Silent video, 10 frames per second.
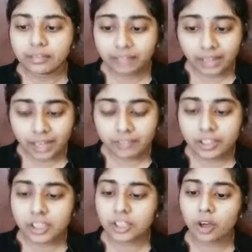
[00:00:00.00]
the
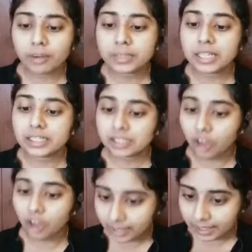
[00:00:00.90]
conversion option is not
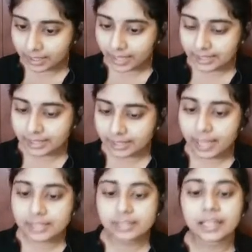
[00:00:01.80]
exercised,
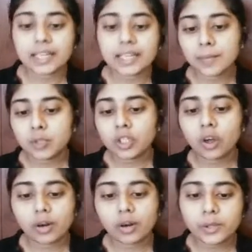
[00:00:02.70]
the redemption
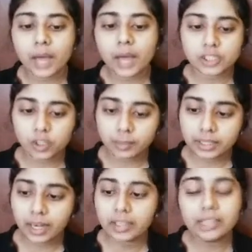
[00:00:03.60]
also has to be
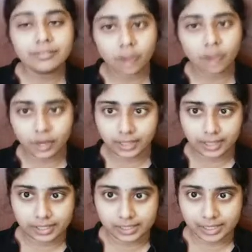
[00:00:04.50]
done in foreign
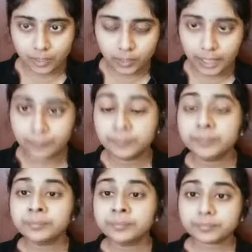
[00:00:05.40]
currency. Okay,
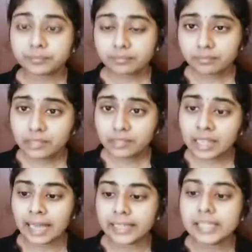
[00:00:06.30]

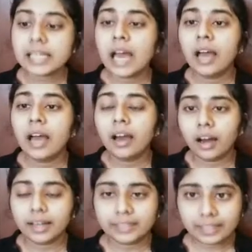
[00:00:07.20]
that is
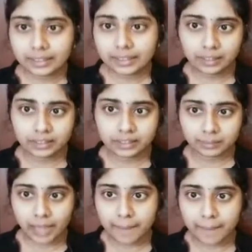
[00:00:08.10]
till the
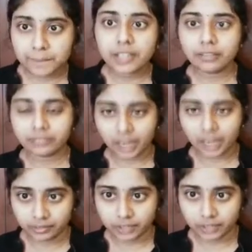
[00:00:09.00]
time period of
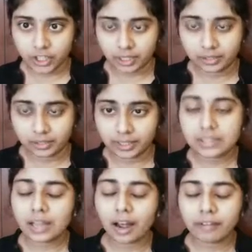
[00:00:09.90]
conversion, that is
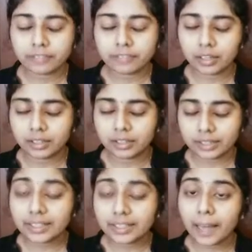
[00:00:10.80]
after, till
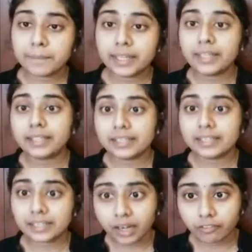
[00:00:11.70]
time period it is
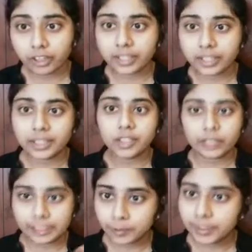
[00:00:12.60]
converted into
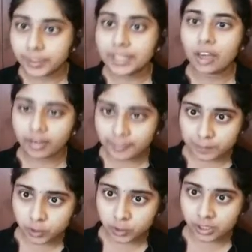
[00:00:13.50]
equity or
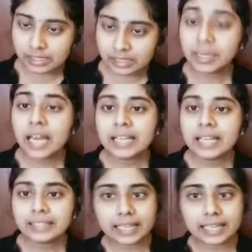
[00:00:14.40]
deposit receipt, the
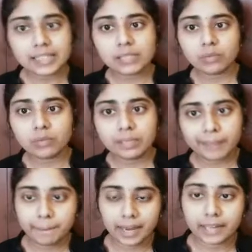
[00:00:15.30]
interest will be
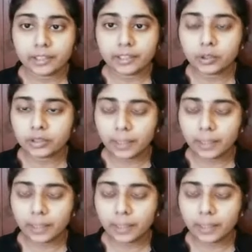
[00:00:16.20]
paid to the